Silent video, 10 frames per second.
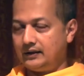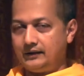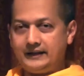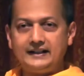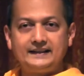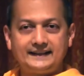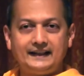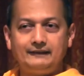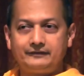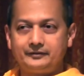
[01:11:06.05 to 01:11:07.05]
real
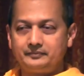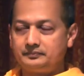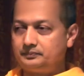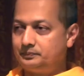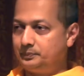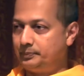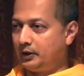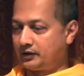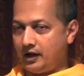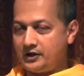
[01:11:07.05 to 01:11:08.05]
self,
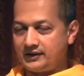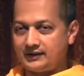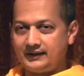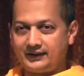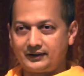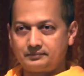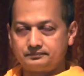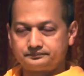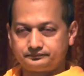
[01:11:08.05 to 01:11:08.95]
pure consciousness.